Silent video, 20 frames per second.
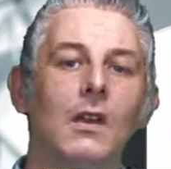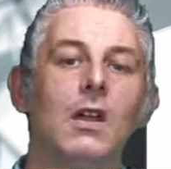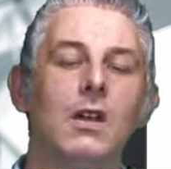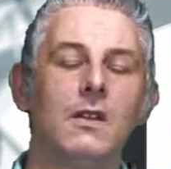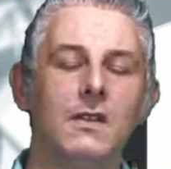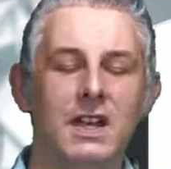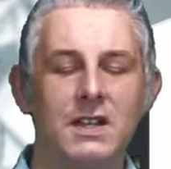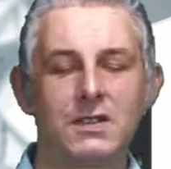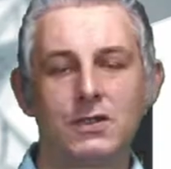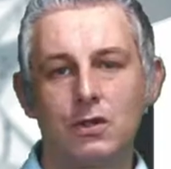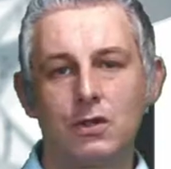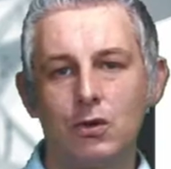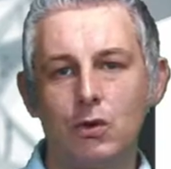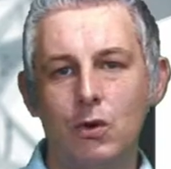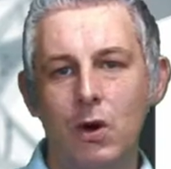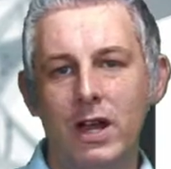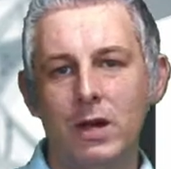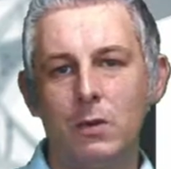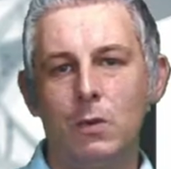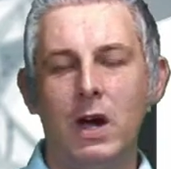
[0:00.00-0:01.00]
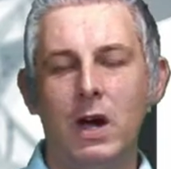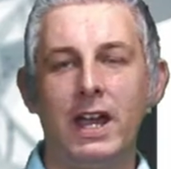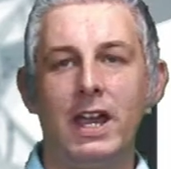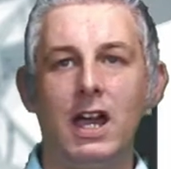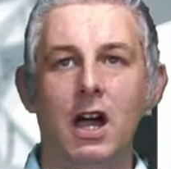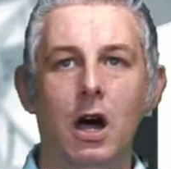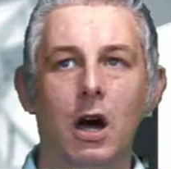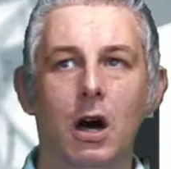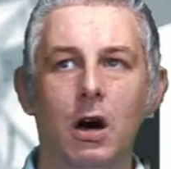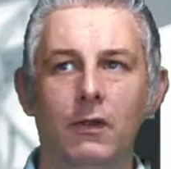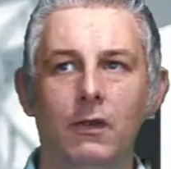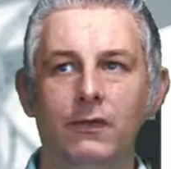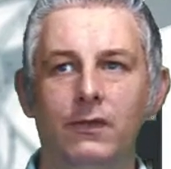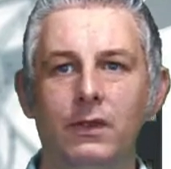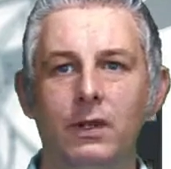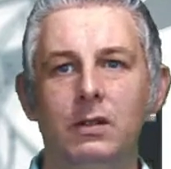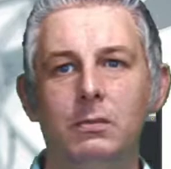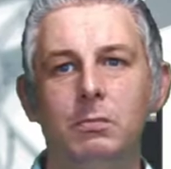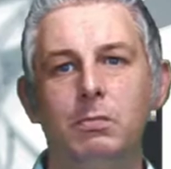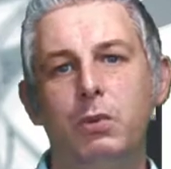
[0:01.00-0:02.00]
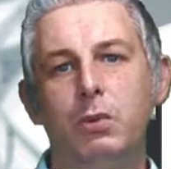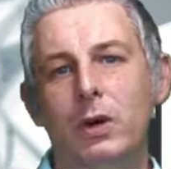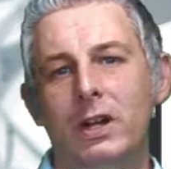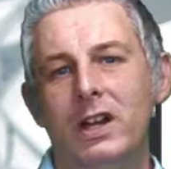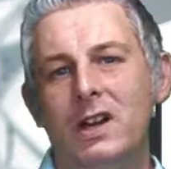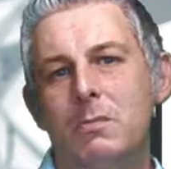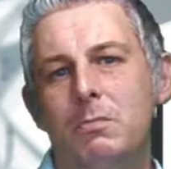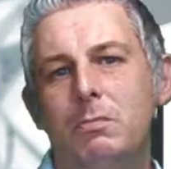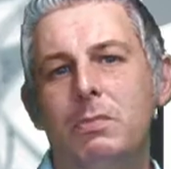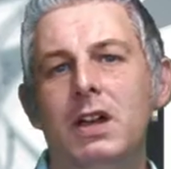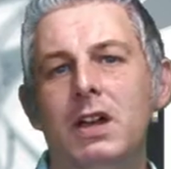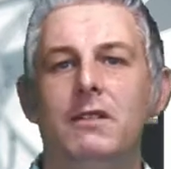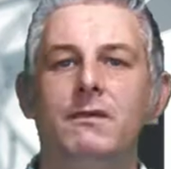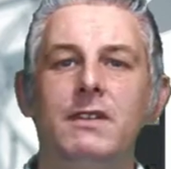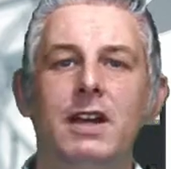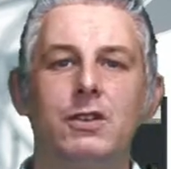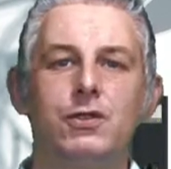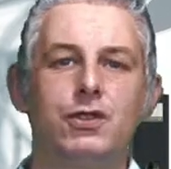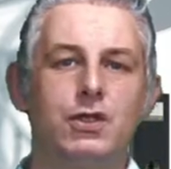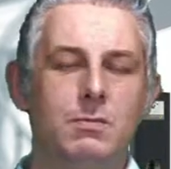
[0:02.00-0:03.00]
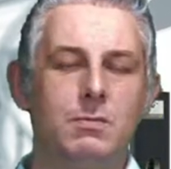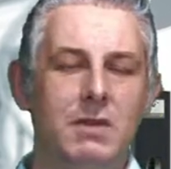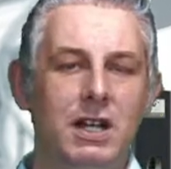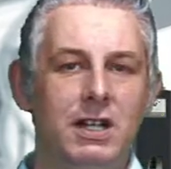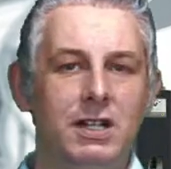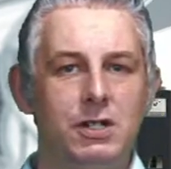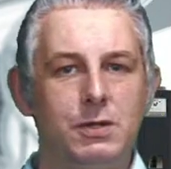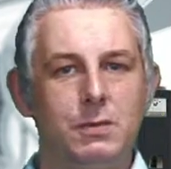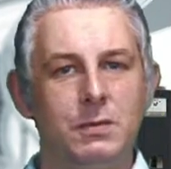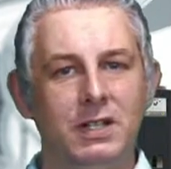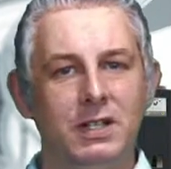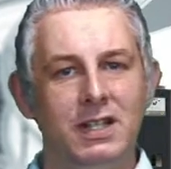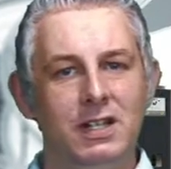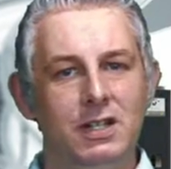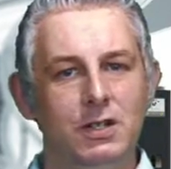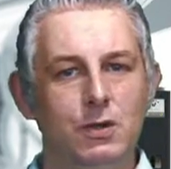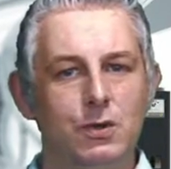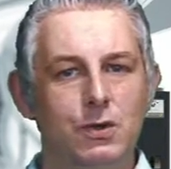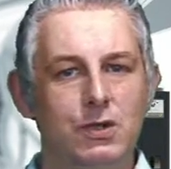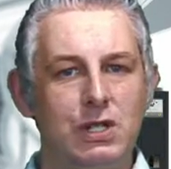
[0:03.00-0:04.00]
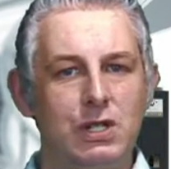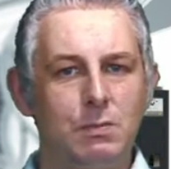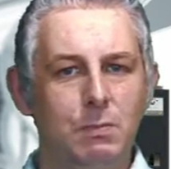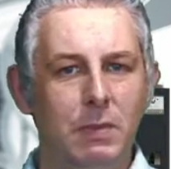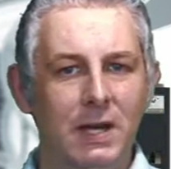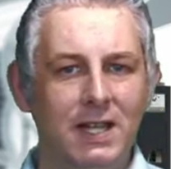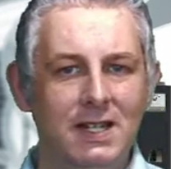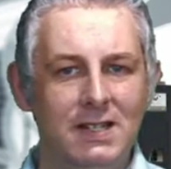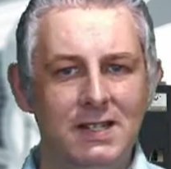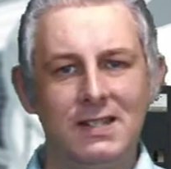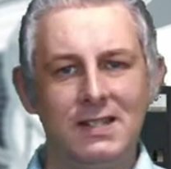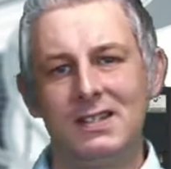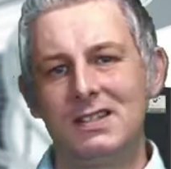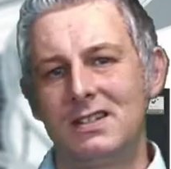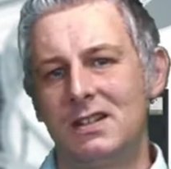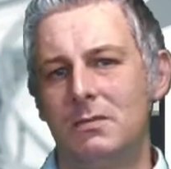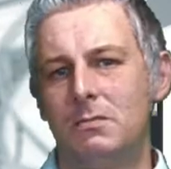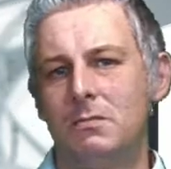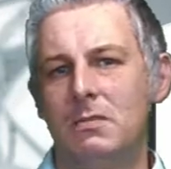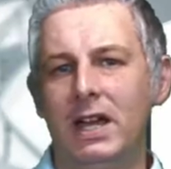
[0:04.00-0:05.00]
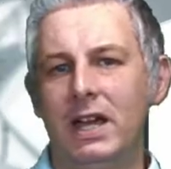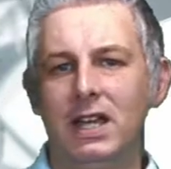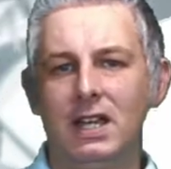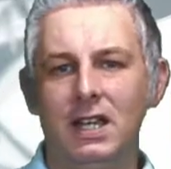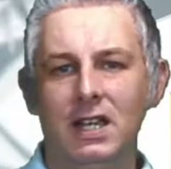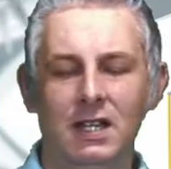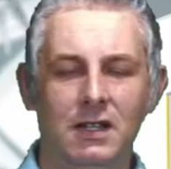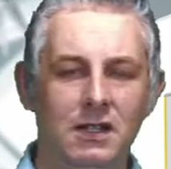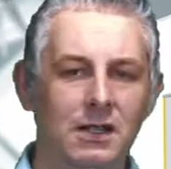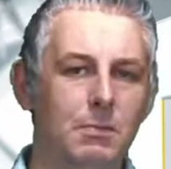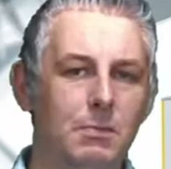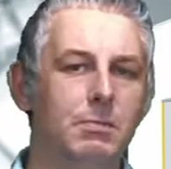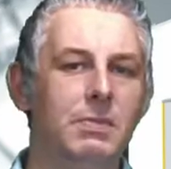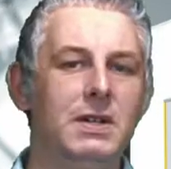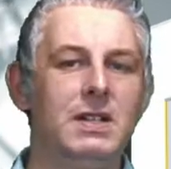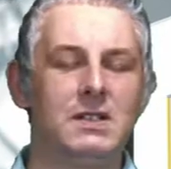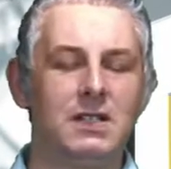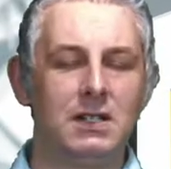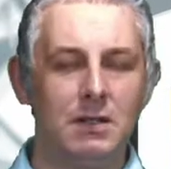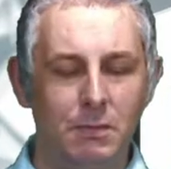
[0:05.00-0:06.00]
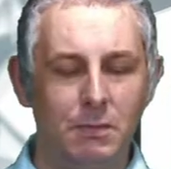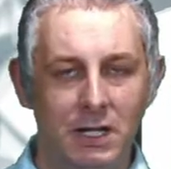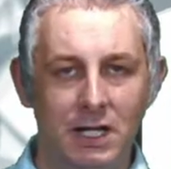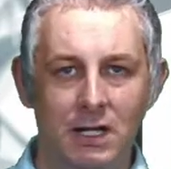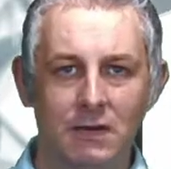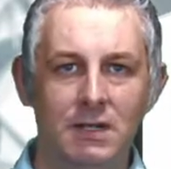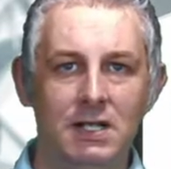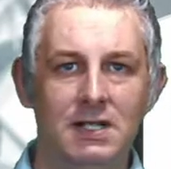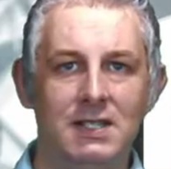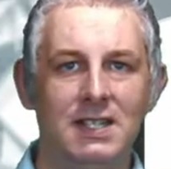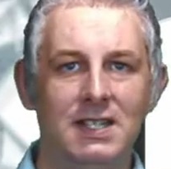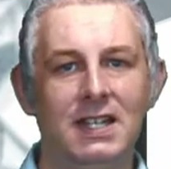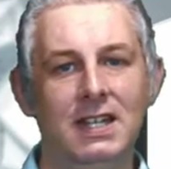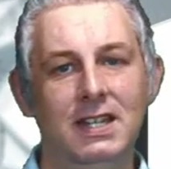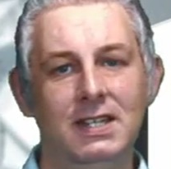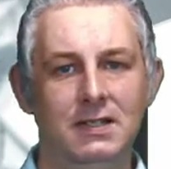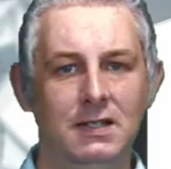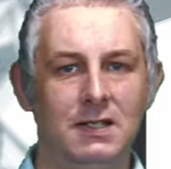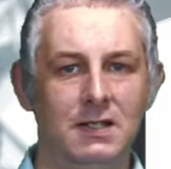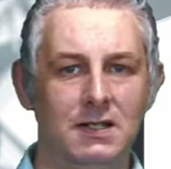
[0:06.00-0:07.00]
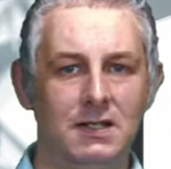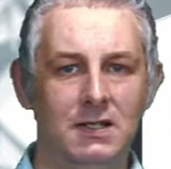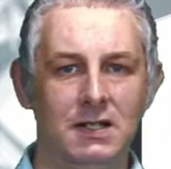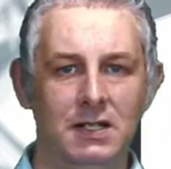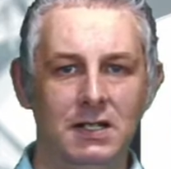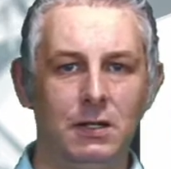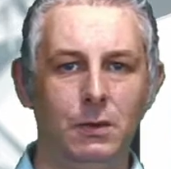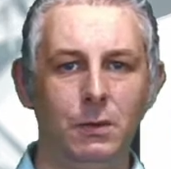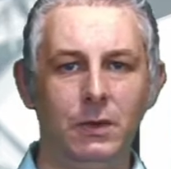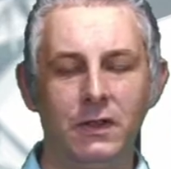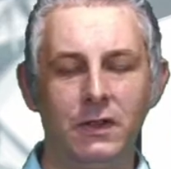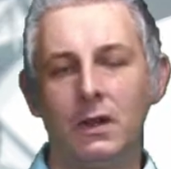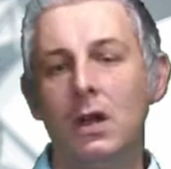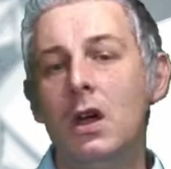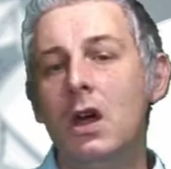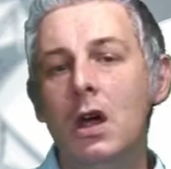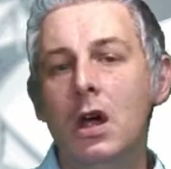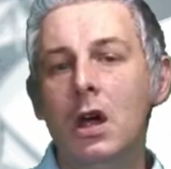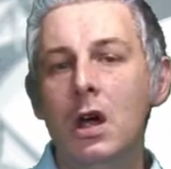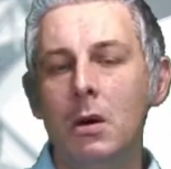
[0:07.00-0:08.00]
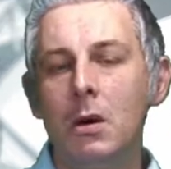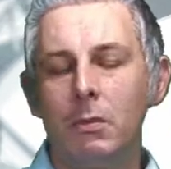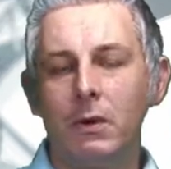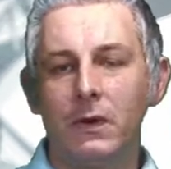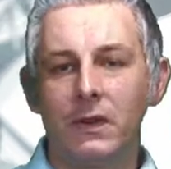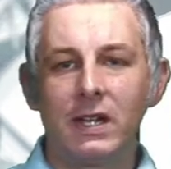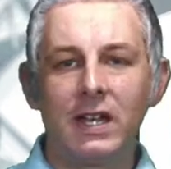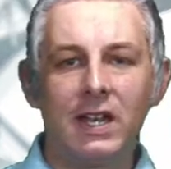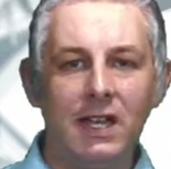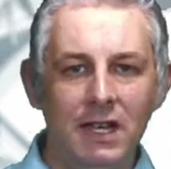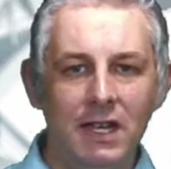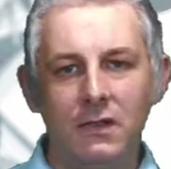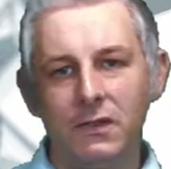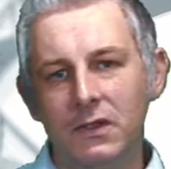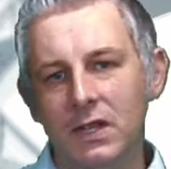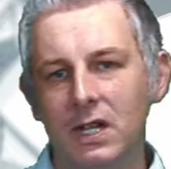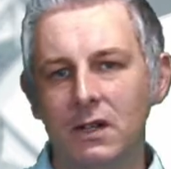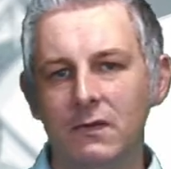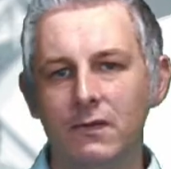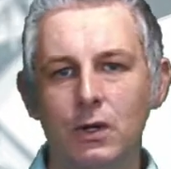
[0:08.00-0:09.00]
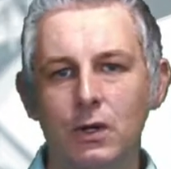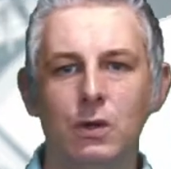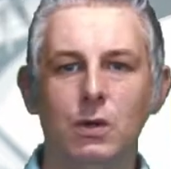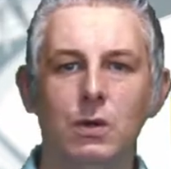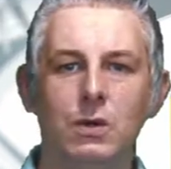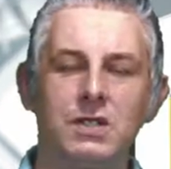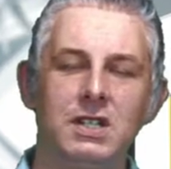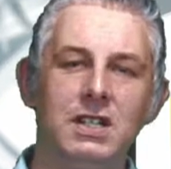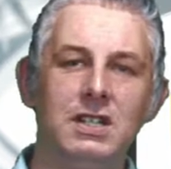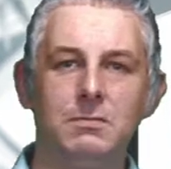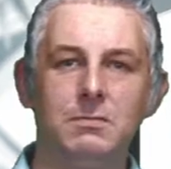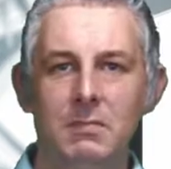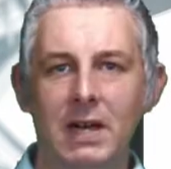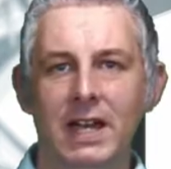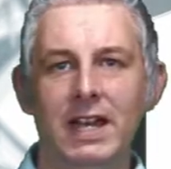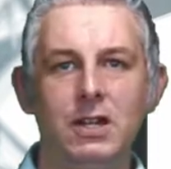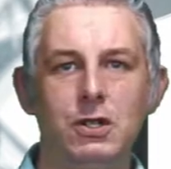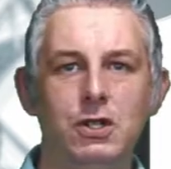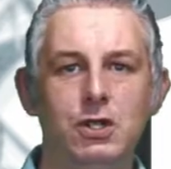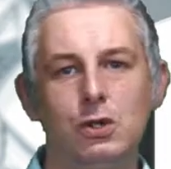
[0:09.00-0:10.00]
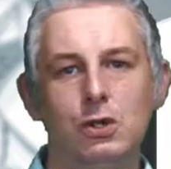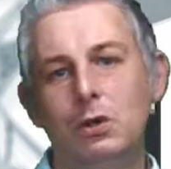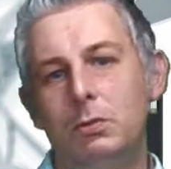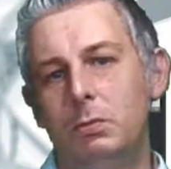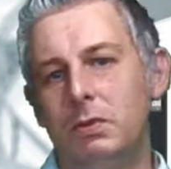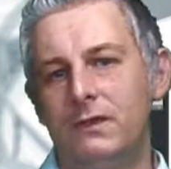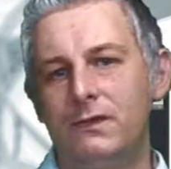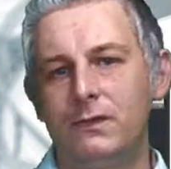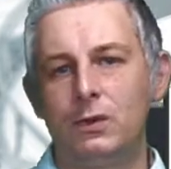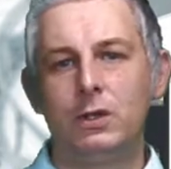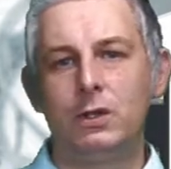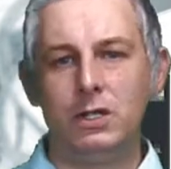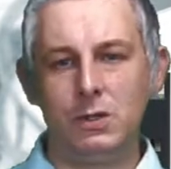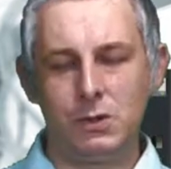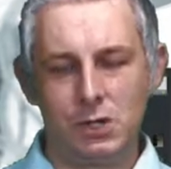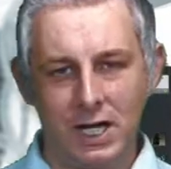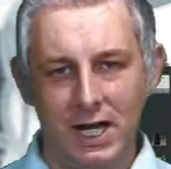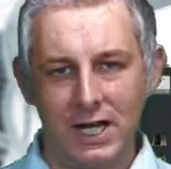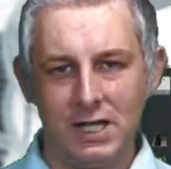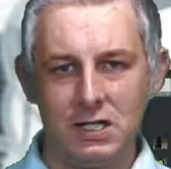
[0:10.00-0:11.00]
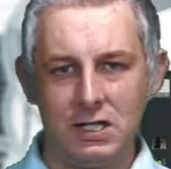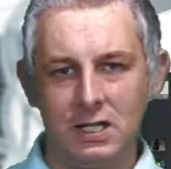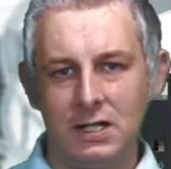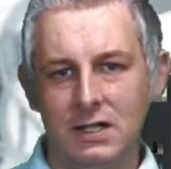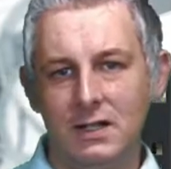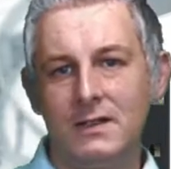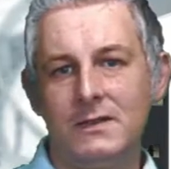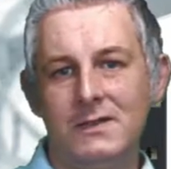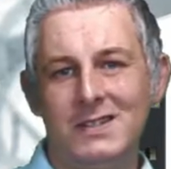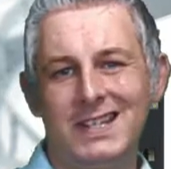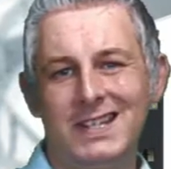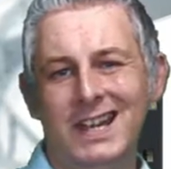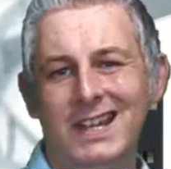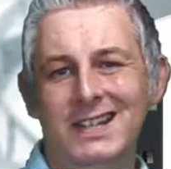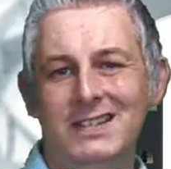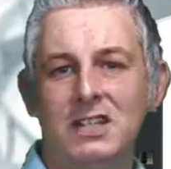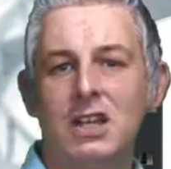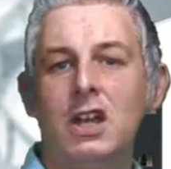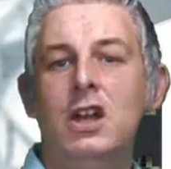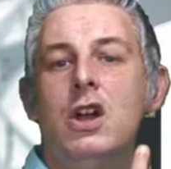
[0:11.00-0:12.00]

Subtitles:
That's a great way of putting a bit of extra management in your spaces and making the busier periods easy to deal with. But the key thing, of course, is make sure before you change any of these settings,